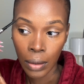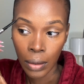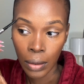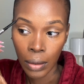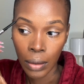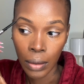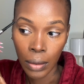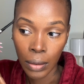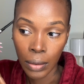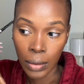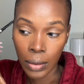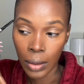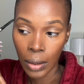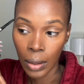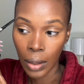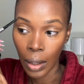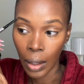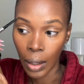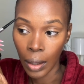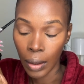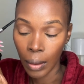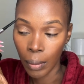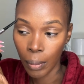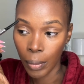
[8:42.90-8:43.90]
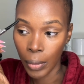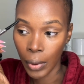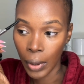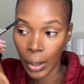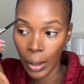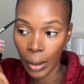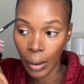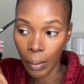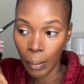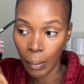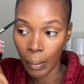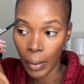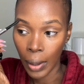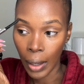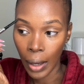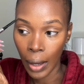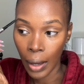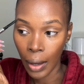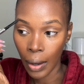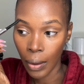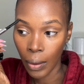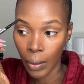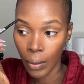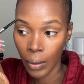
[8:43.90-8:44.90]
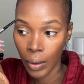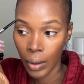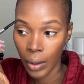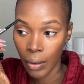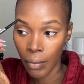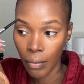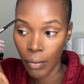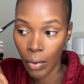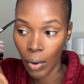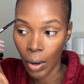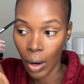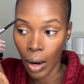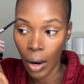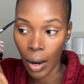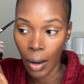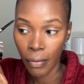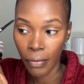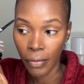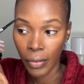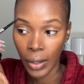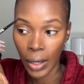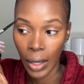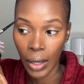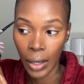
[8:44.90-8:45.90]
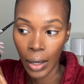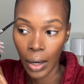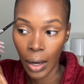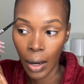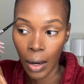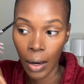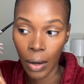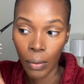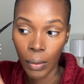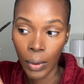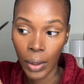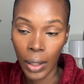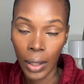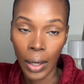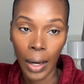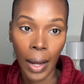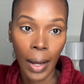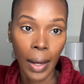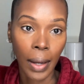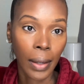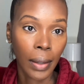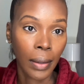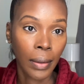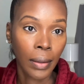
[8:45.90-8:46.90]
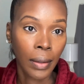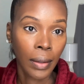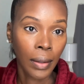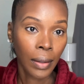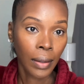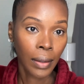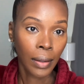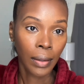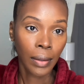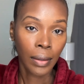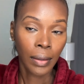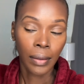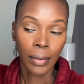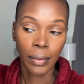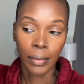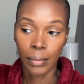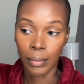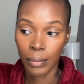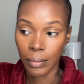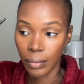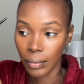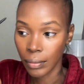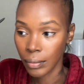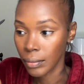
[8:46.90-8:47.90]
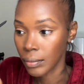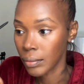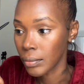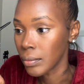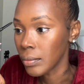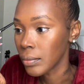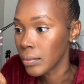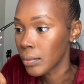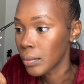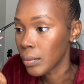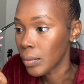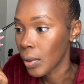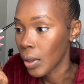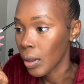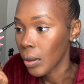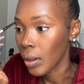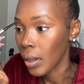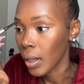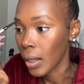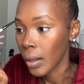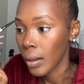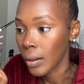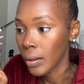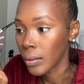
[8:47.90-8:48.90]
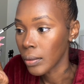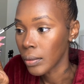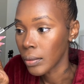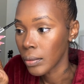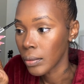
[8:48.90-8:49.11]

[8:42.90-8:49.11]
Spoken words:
Just to kind of bring them out. Even though I feel like they already like brought out